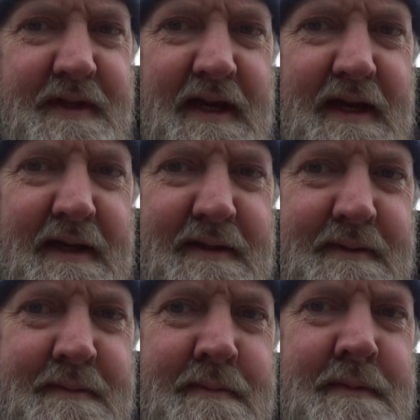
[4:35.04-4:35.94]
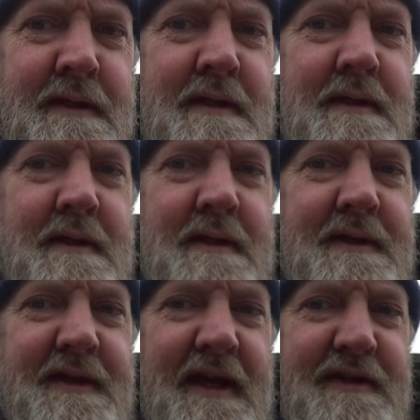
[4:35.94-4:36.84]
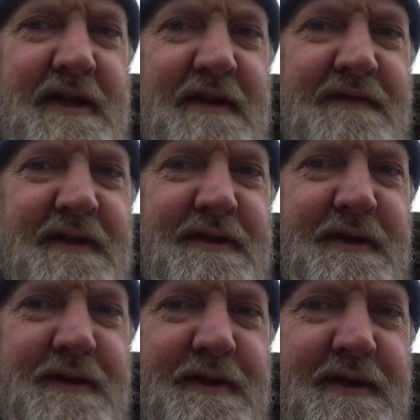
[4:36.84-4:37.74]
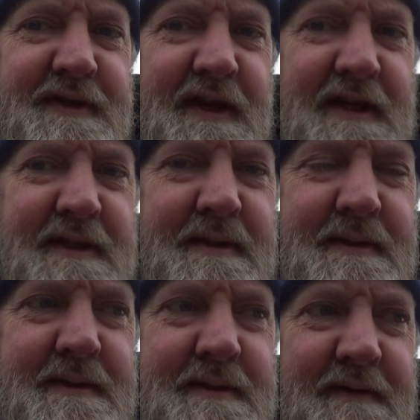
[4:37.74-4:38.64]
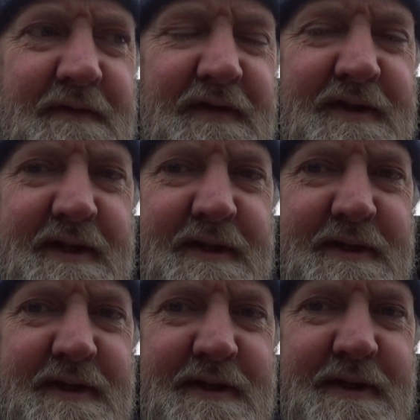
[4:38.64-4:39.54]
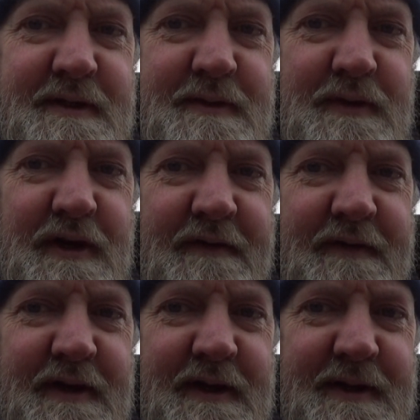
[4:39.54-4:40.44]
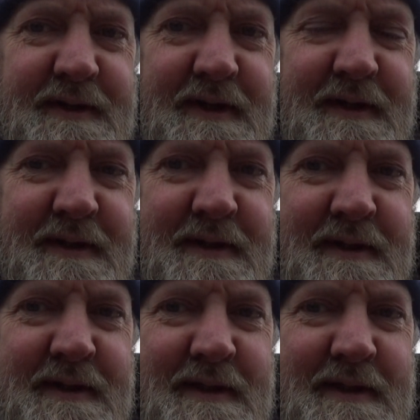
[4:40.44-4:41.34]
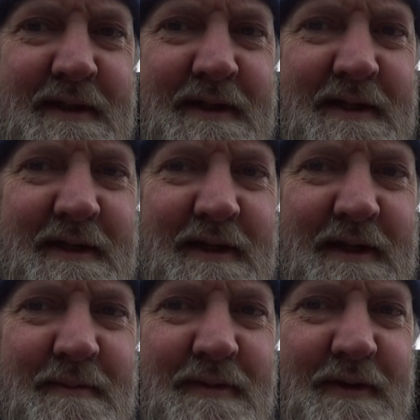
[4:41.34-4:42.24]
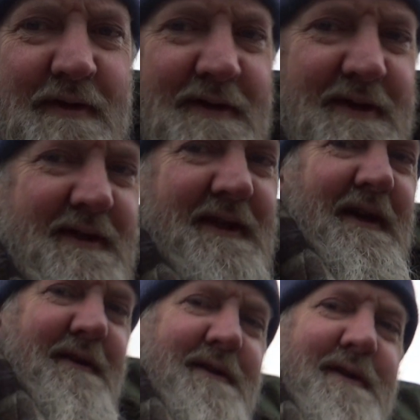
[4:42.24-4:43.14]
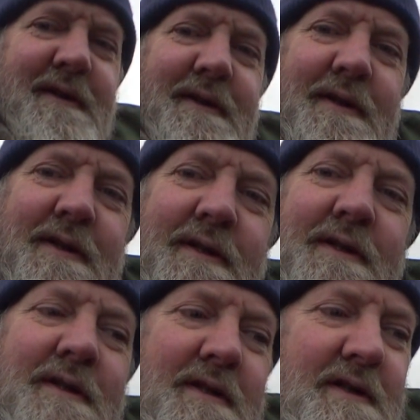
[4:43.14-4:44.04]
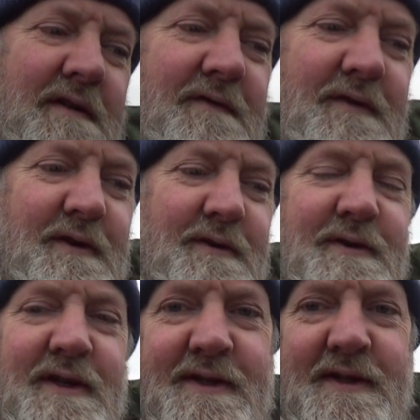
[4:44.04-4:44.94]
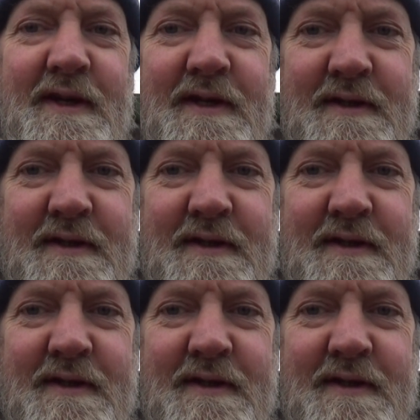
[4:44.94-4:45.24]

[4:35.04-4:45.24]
And then you have to do the thing, physically do whatever it is that the belief's telling you, for at least